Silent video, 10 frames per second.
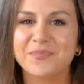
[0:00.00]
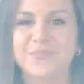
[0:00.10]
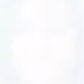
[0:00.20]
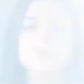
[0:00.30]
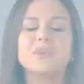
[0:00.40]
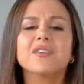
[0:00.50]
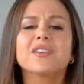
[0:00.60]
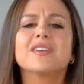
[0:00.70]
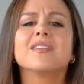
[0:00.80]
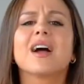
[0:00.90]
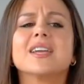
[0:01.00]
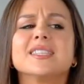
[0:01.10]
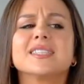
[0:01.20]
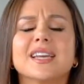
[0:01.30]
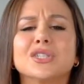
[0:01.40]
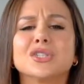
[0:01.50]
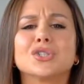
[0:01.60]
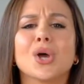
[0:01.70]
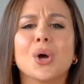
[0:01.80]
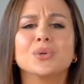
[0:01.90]
now that we are nice and
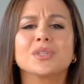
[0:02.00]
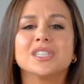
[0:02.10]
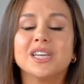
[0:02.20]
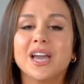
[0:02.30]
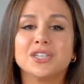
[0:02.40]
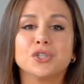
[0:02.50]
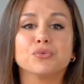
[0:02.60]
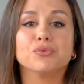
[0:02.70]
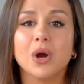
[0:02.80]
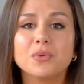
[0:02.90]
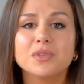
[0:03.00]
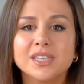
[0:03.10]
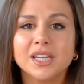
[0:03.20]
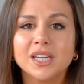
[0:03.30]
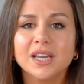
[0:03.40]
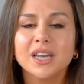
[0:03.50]
toasty and roasty,